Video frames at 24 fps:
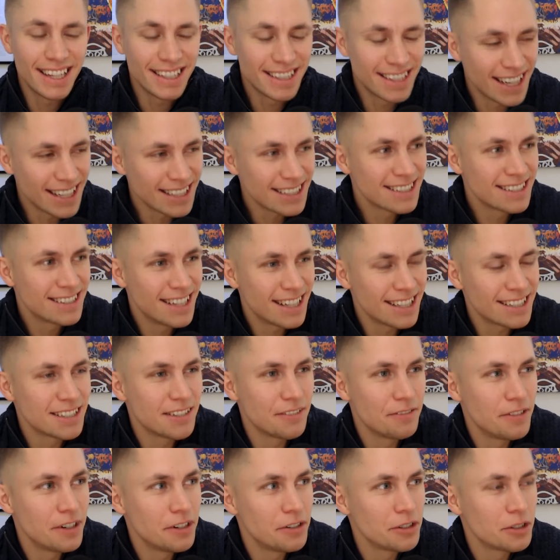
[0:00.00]
that's that's a
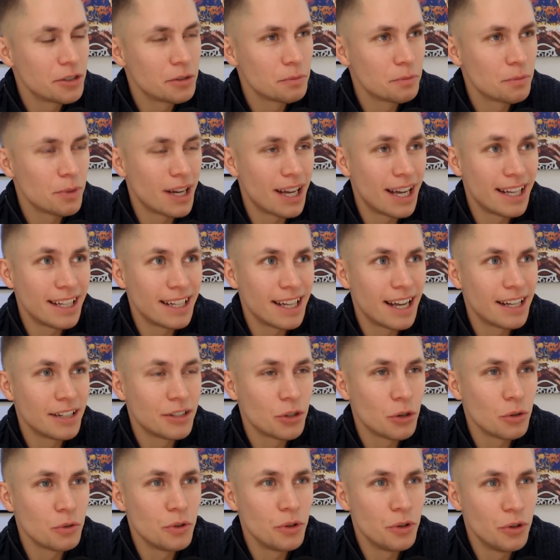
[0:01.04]
very good I, I
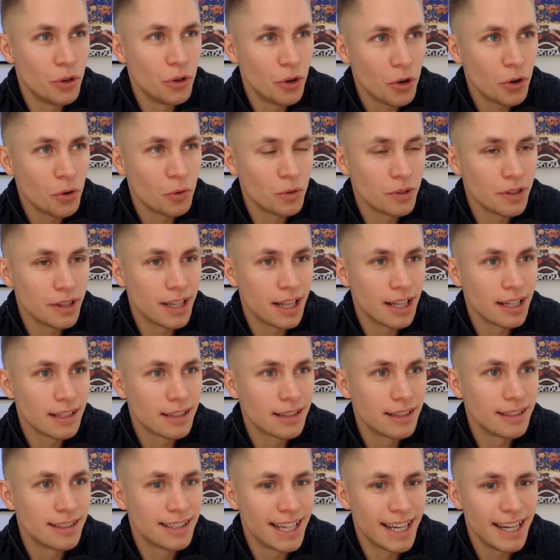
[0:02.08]
don't know like
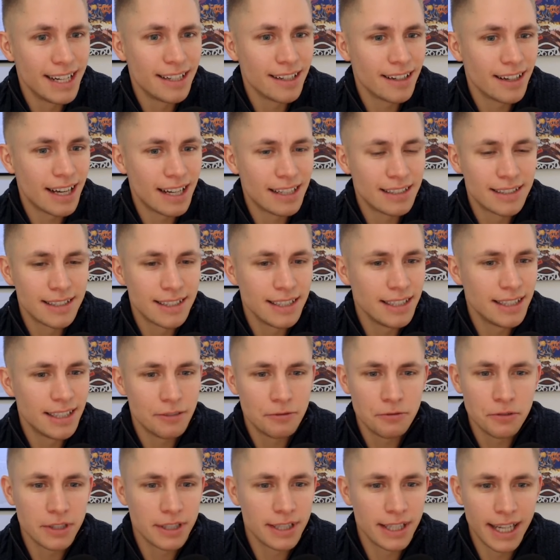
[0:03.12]
the data i see
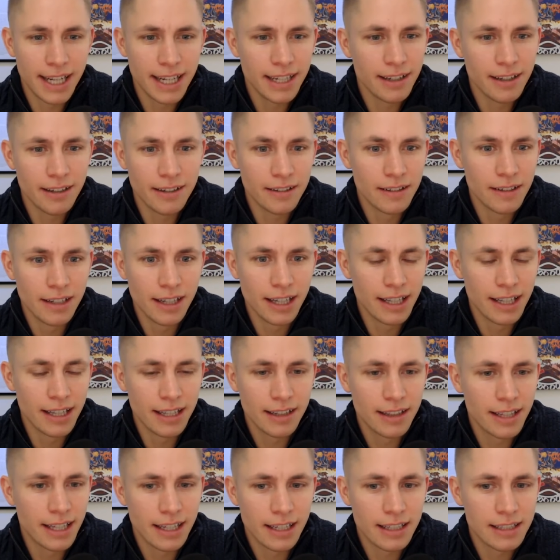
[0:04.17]
different data and I
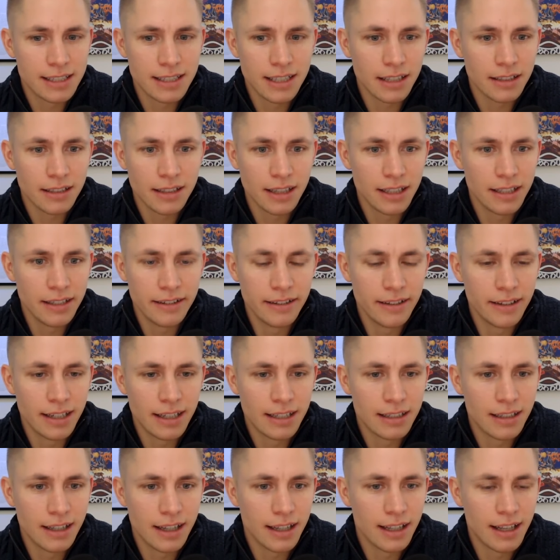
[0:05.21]
think it's not clear. I,
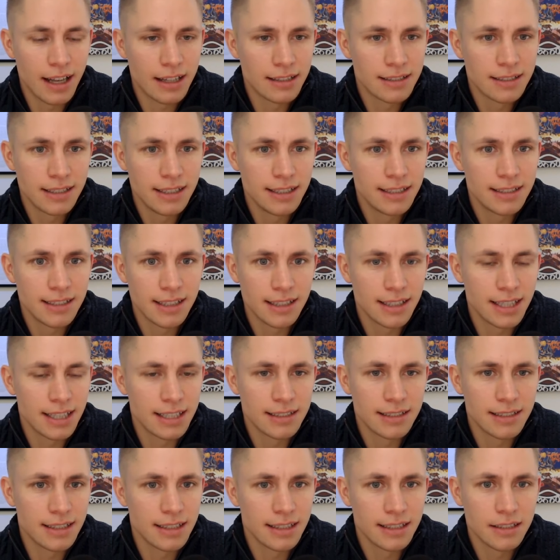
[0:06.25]
I, I, see
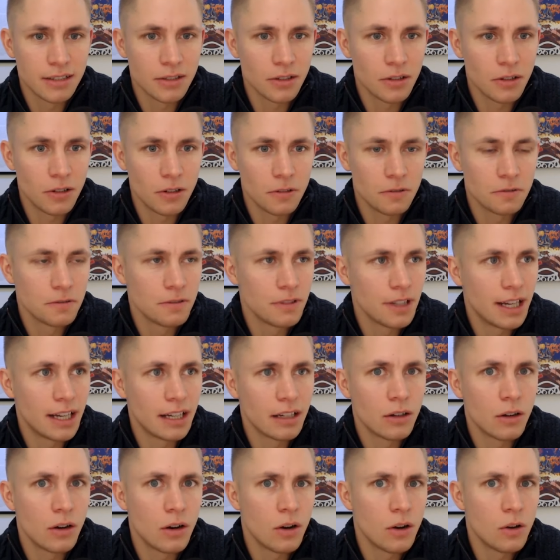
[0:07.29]
statistics of
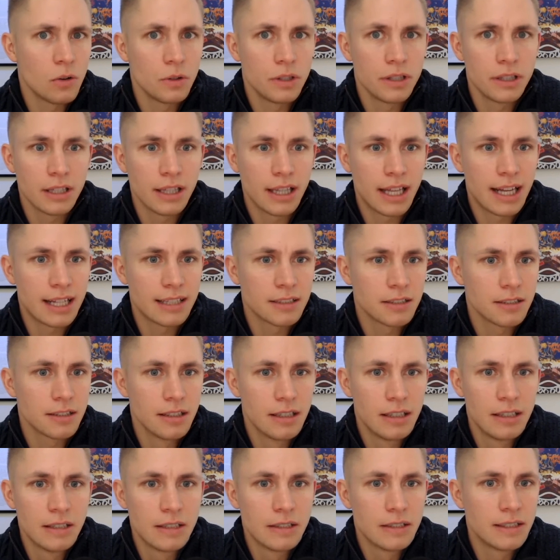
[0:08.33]
like, oh, in the last
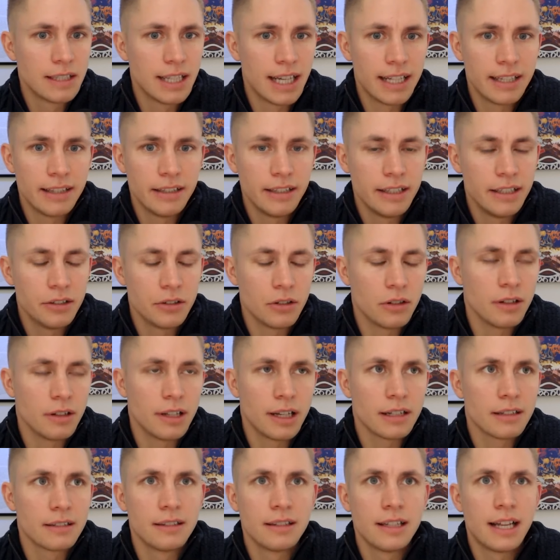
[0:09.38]
10 year or
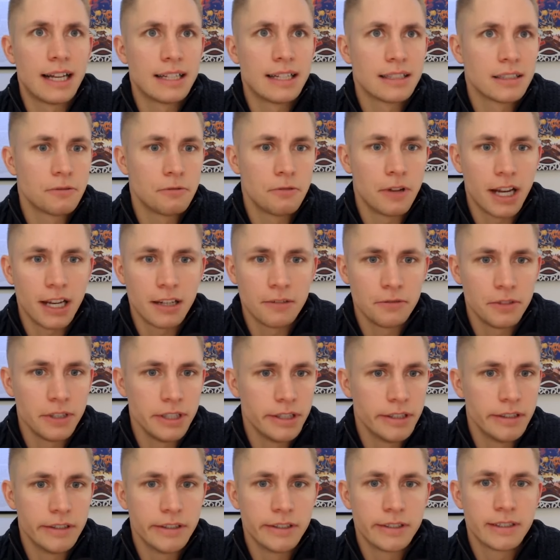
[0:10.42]
like last five
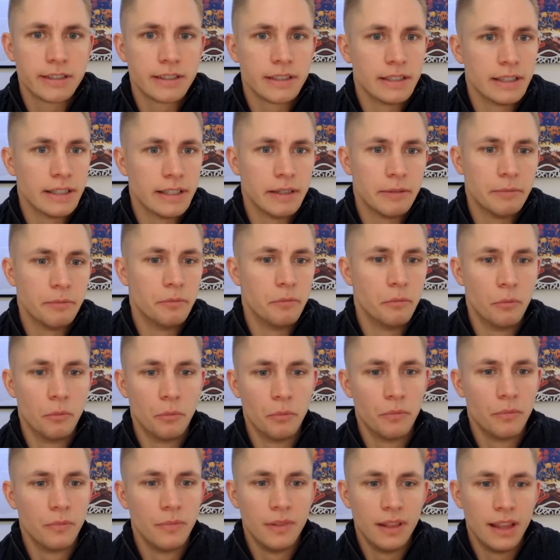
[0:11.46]
years, um,
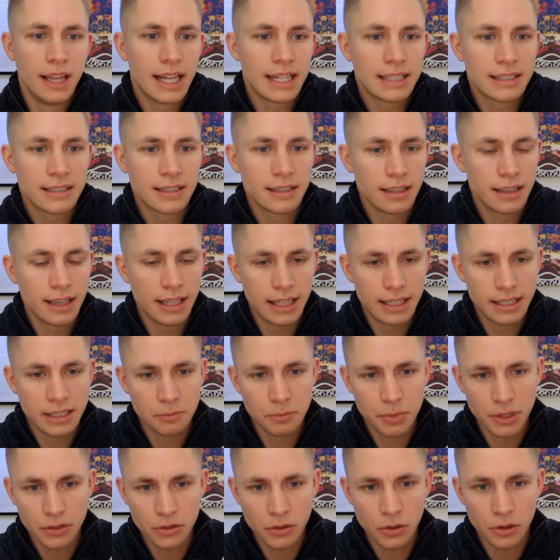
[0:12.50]
less and less
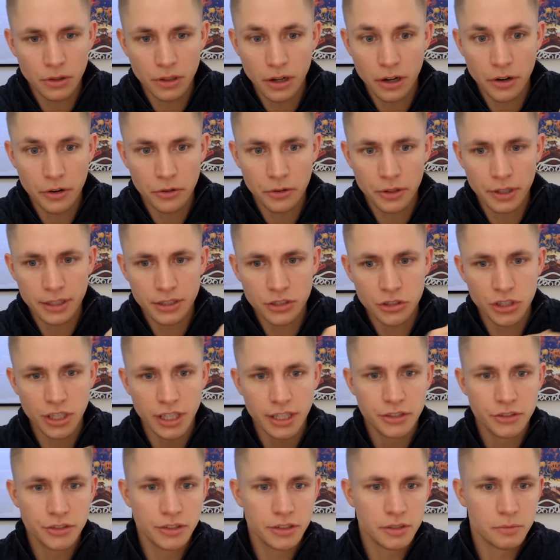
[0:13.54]
Bitcoin are on
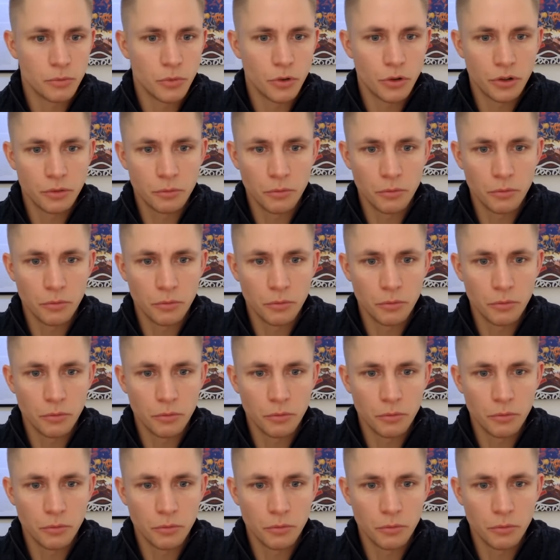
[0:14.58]
exchanges, more and